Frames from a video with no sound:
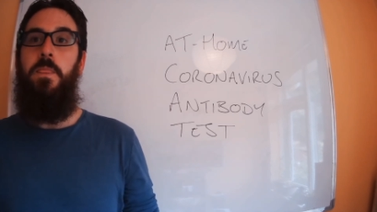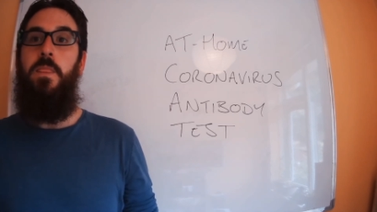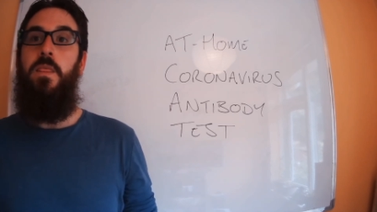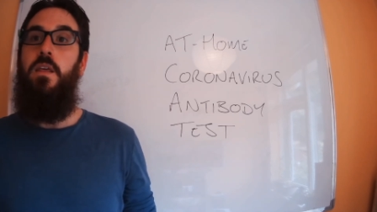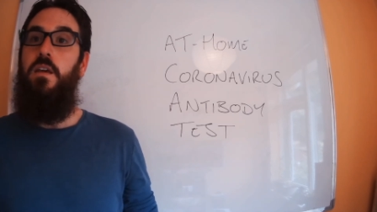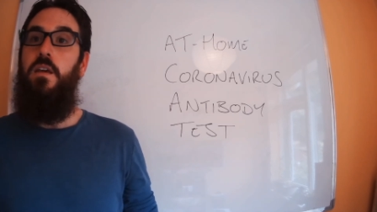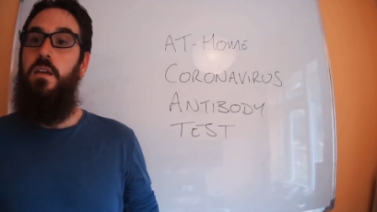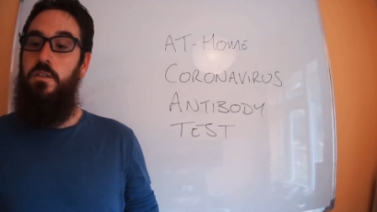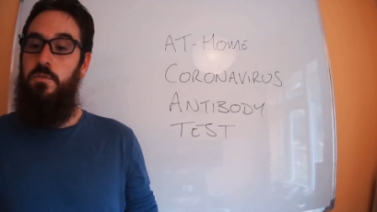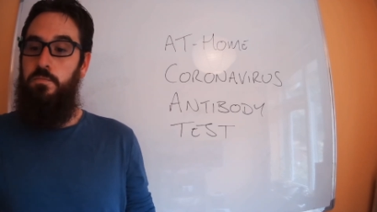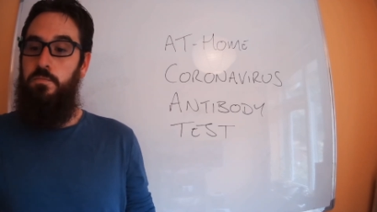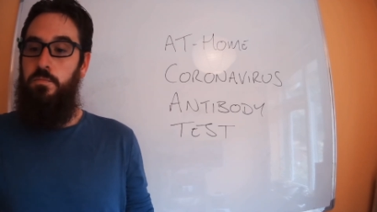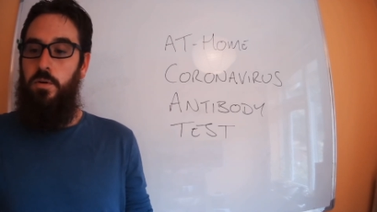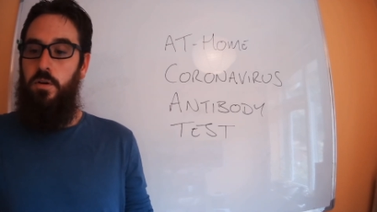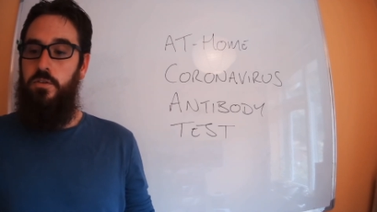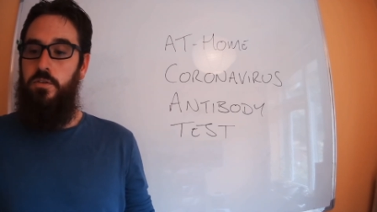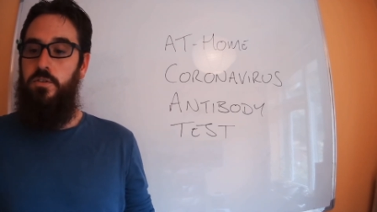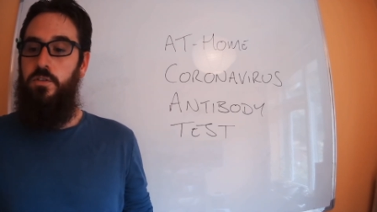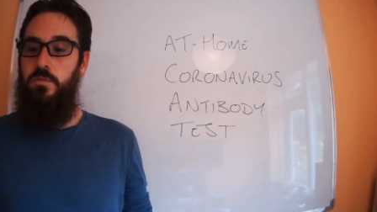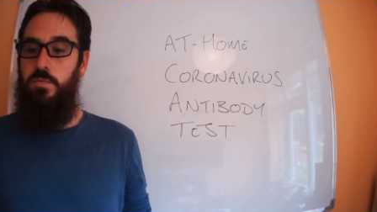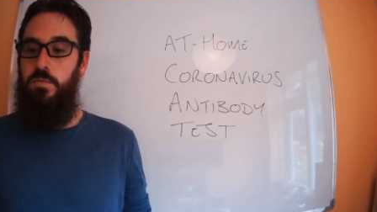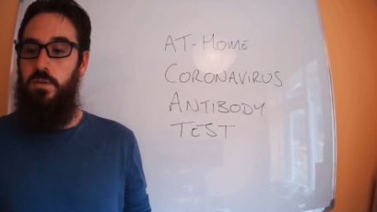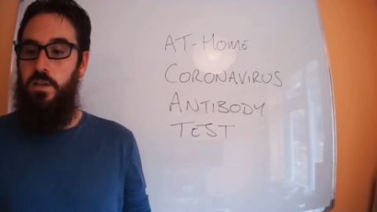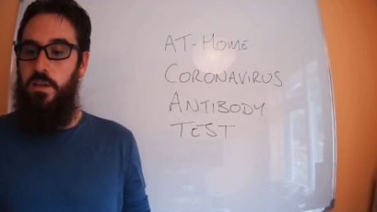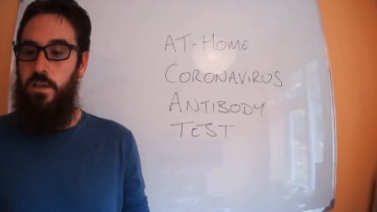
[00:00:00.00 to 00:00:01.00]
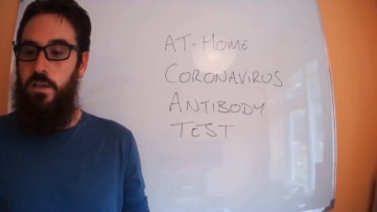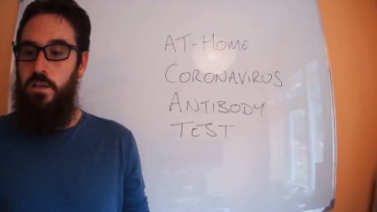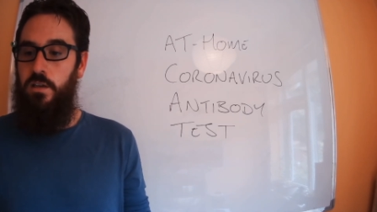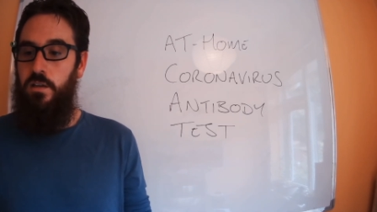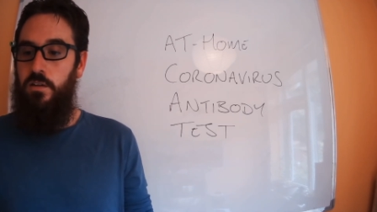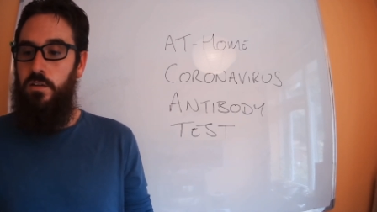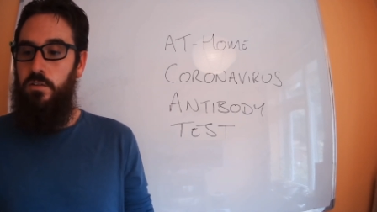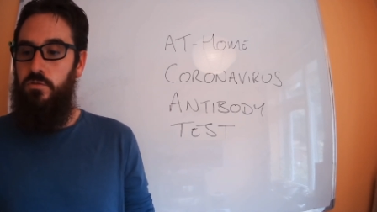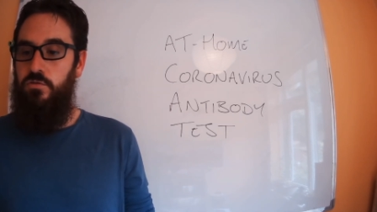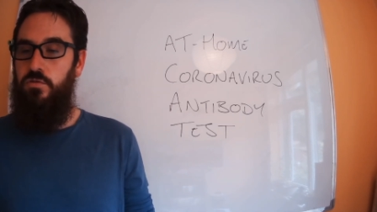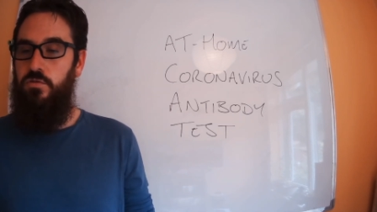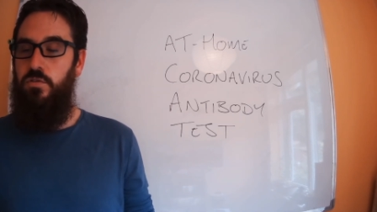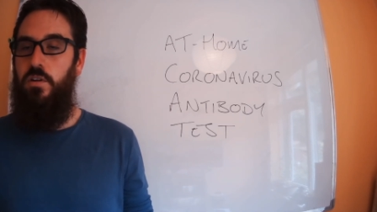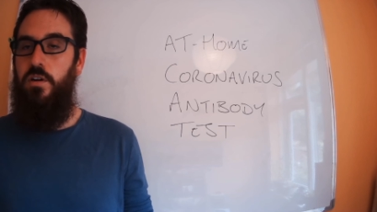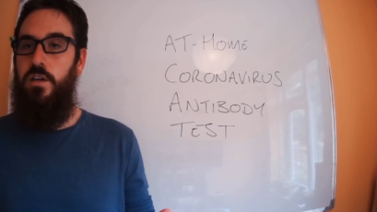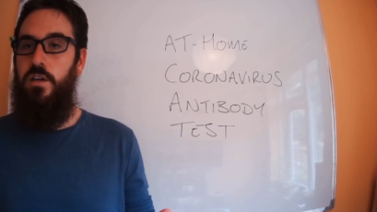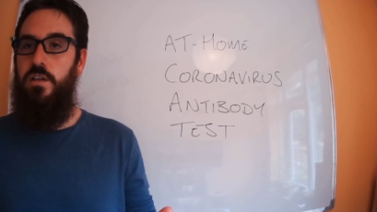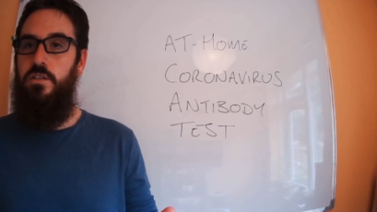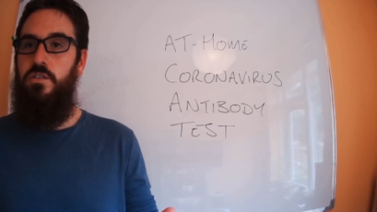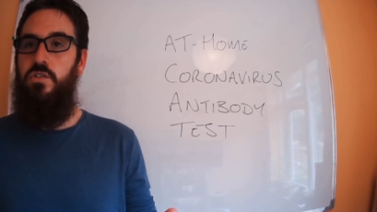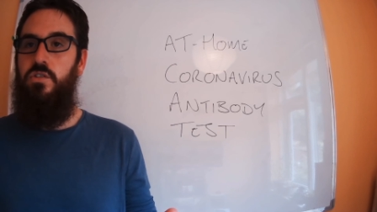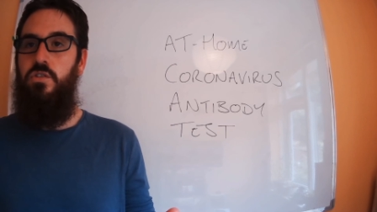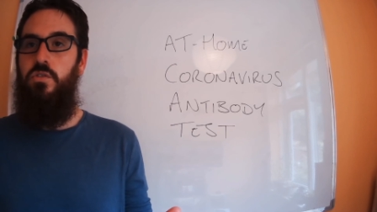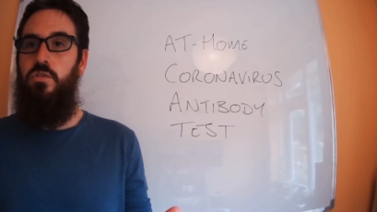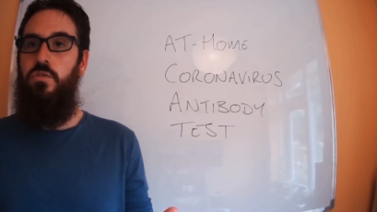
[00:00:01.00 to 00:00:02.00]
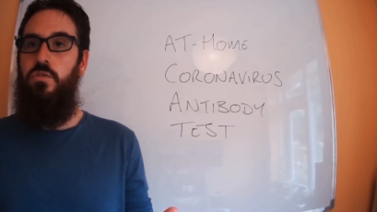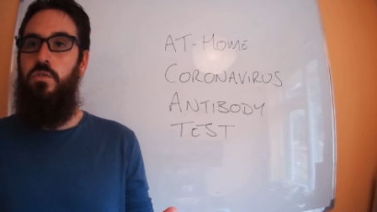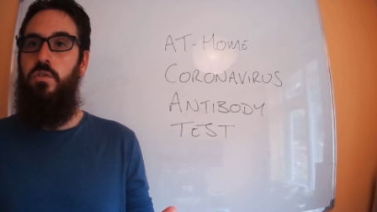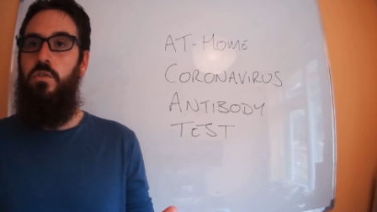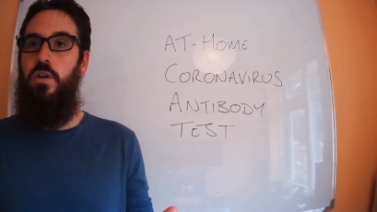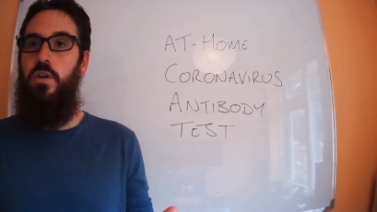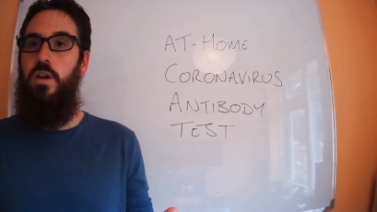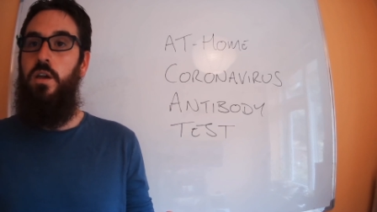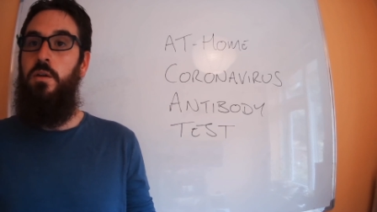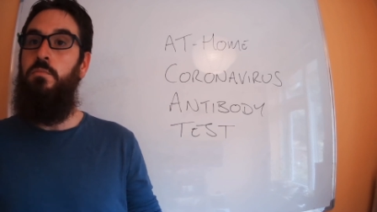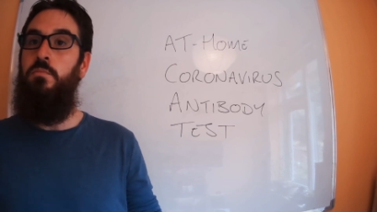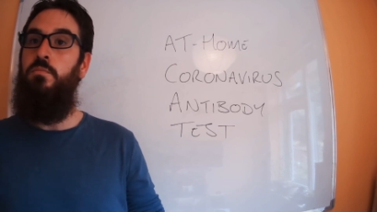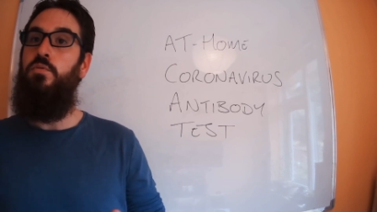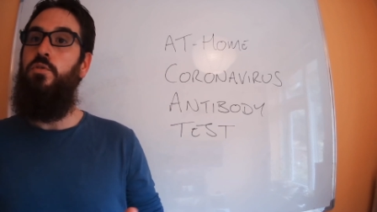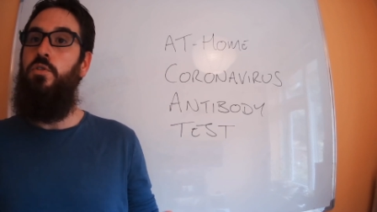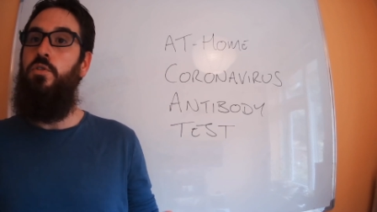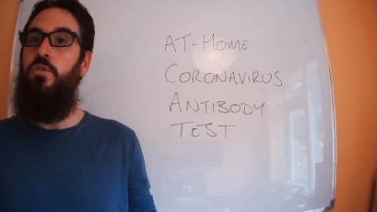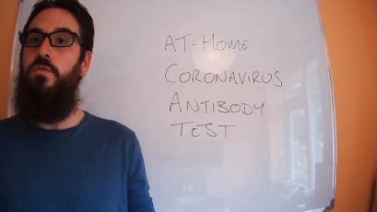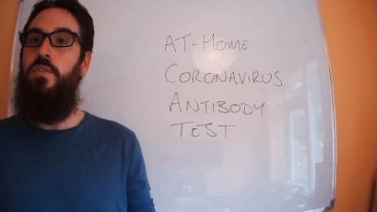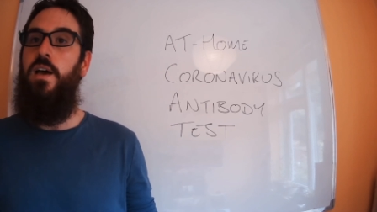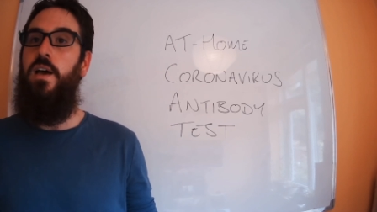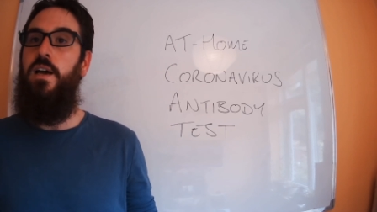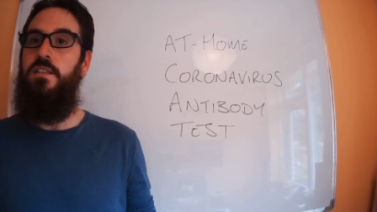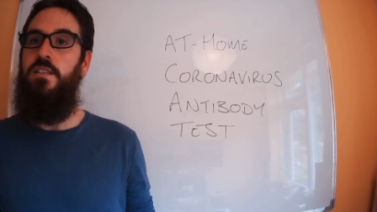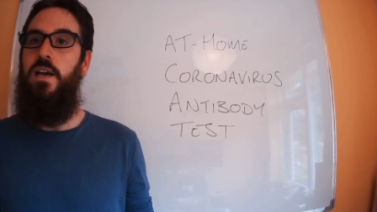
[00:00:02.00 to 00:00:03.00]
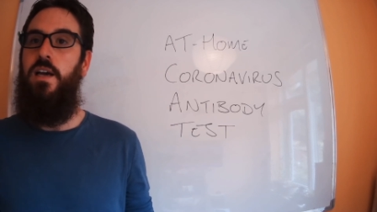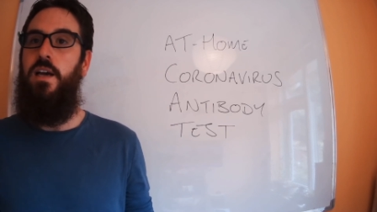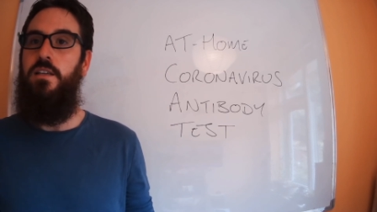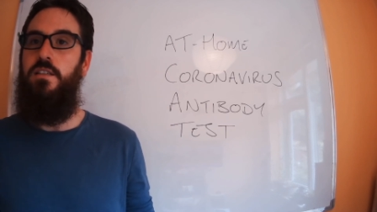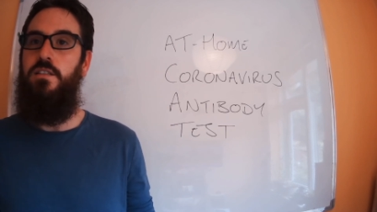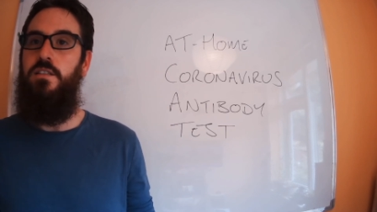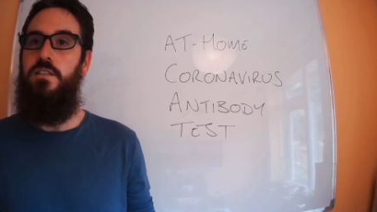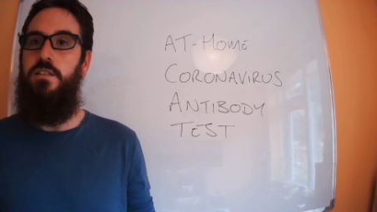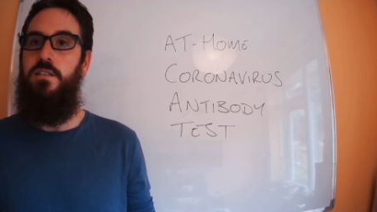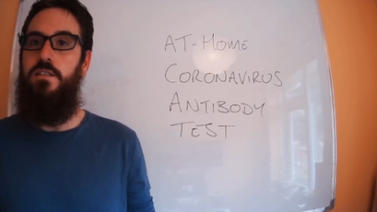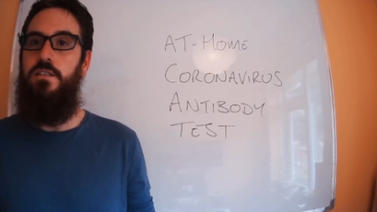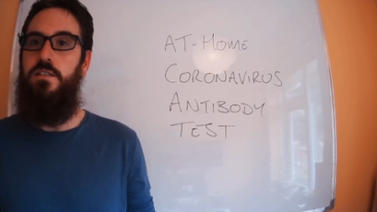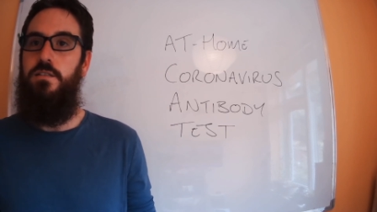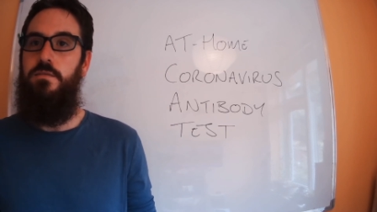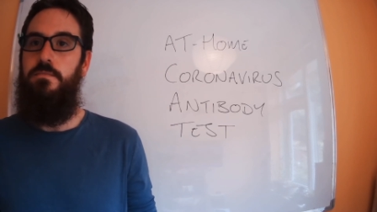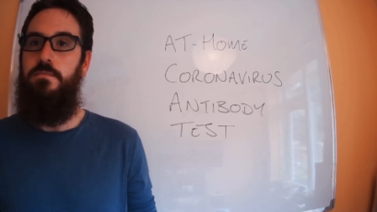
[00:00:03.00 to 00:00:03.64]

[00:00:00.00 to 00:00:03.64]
is possibly trying to improve their tests,